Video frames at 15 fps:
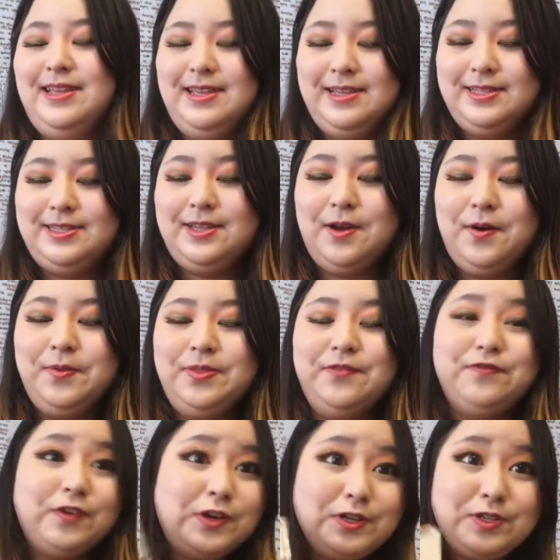So the
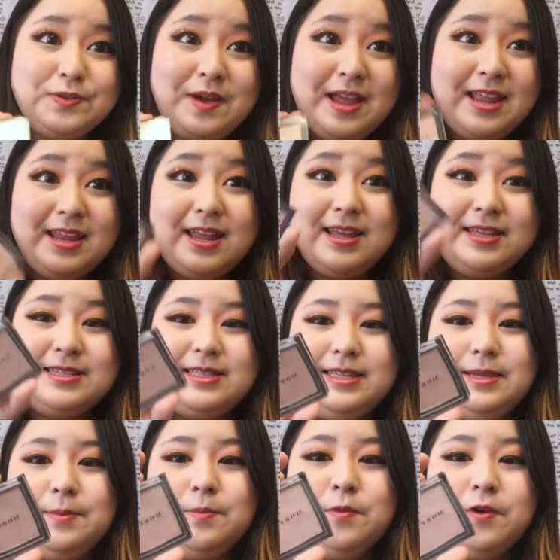first one is
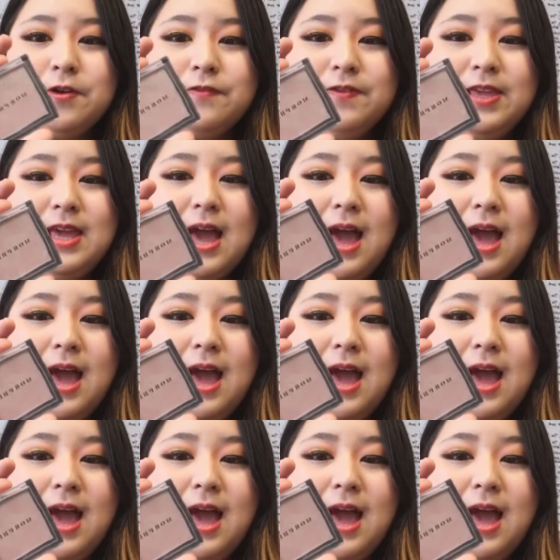the Morphe